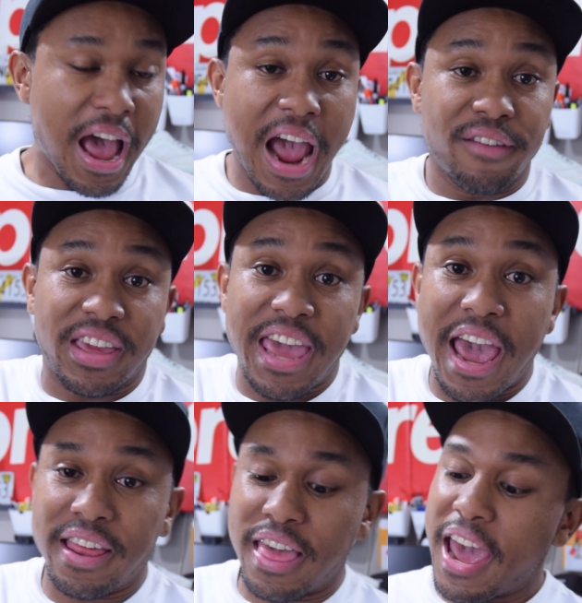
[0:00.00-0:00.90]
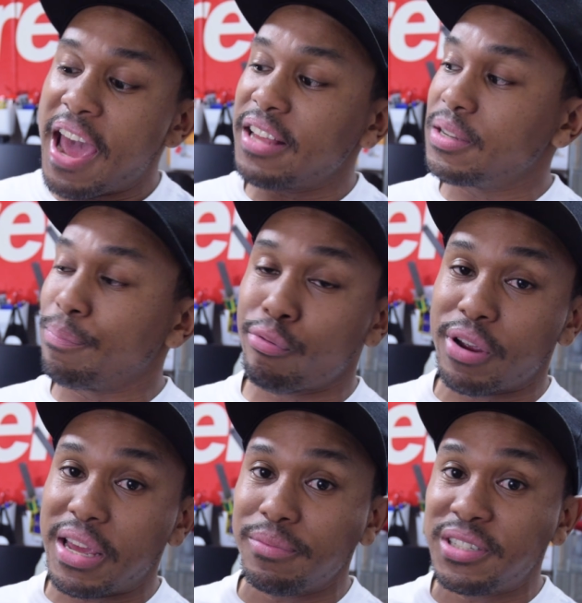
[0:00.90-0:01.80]
I have the cat in a hat
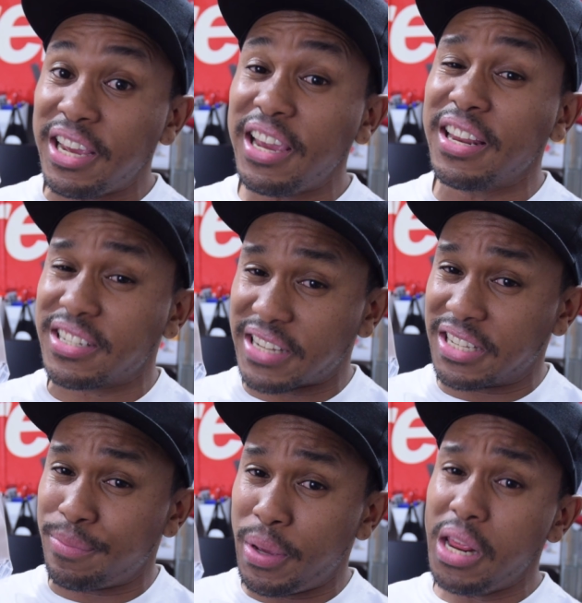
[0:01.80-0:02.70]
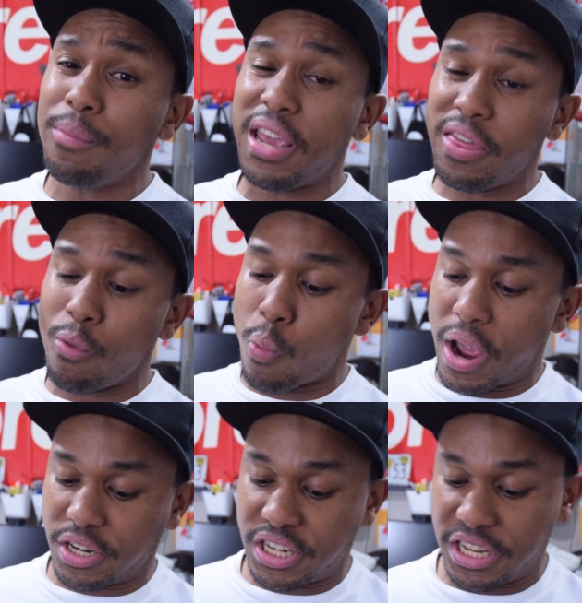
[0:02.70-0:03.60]
Supreme tee in a size medium and the
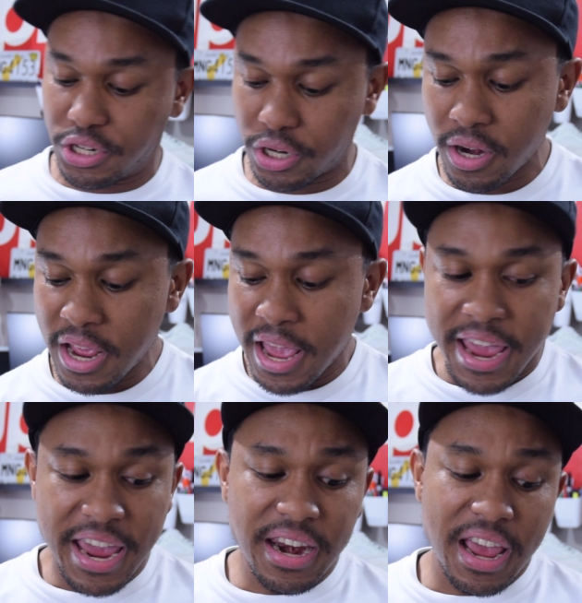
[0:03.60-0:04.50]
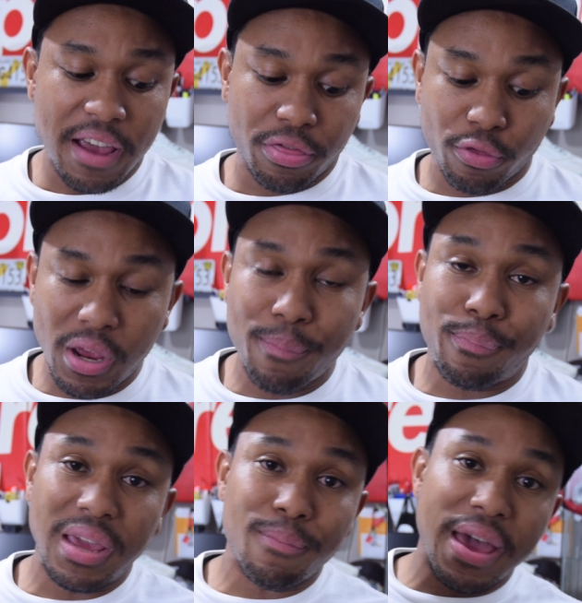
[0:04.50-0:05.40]
white t-shirt. And I have 3
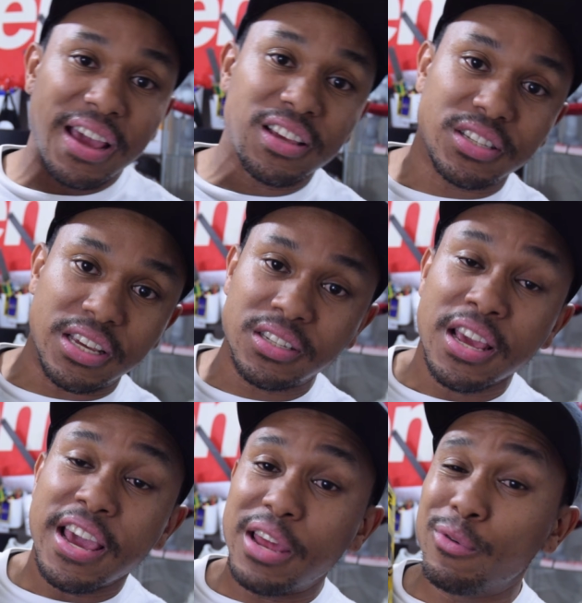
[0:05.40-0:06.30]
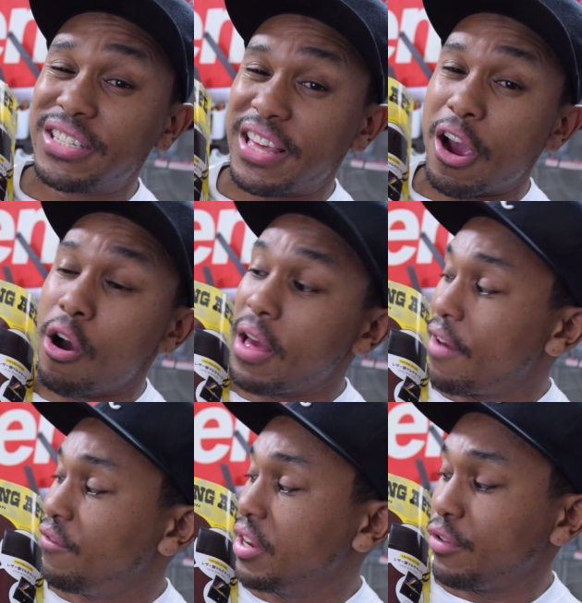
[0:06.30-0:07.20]
Bape magazines in which they all
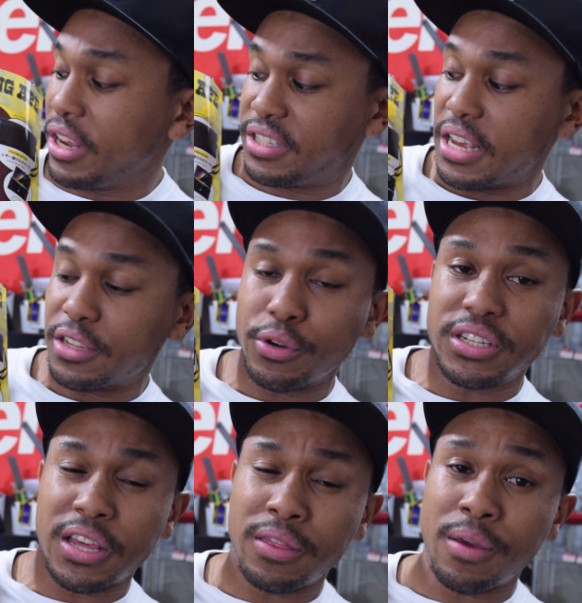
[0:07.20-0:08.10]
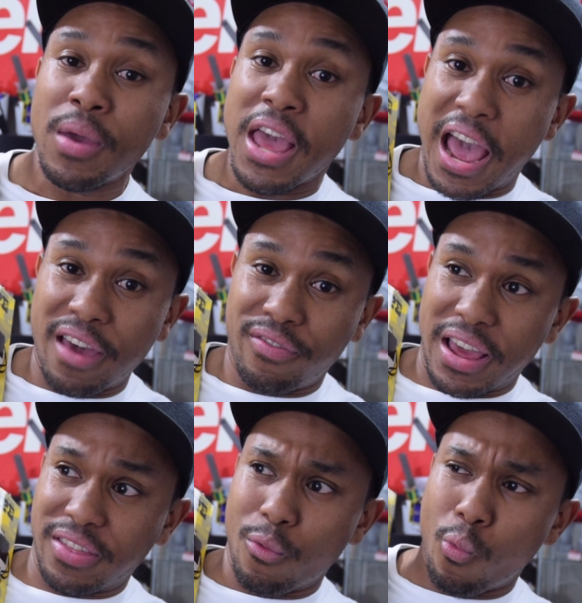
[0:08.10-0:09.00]
have different accessories in them. I have
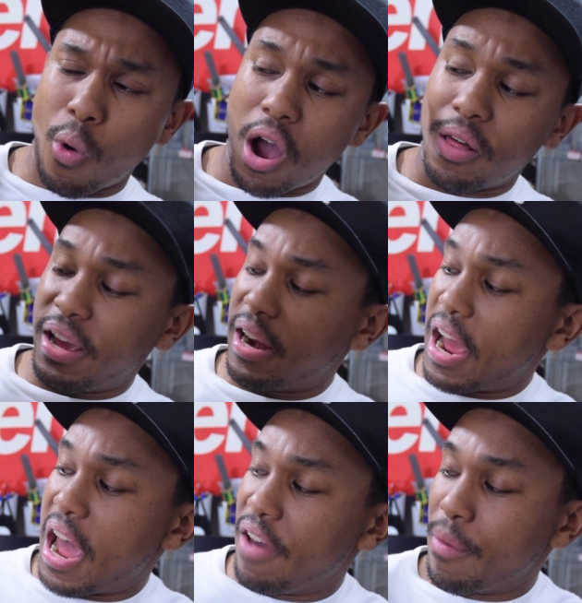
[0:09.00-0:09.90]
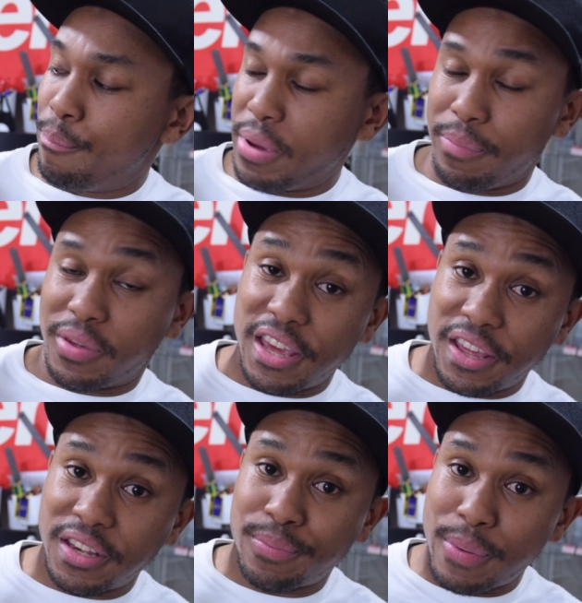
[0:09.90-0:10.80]
like the wallet, I have a Bape
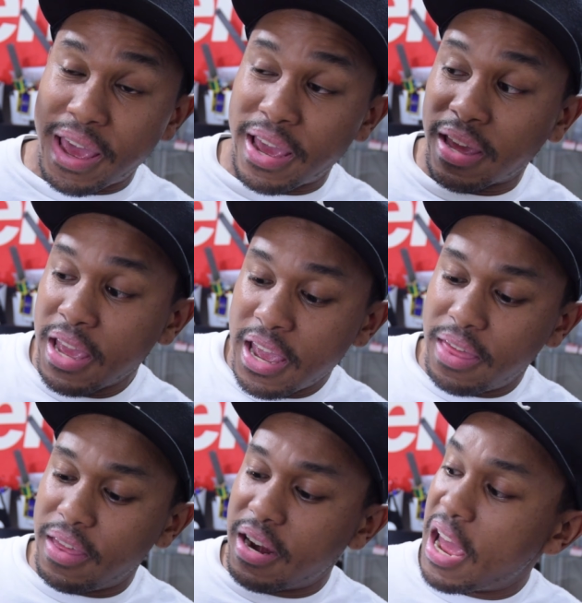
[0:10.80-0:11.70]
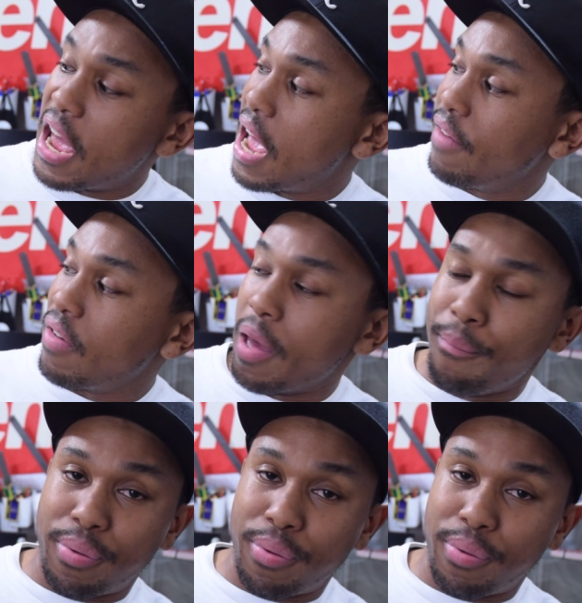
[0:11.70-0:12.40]
kids bag, and then I have a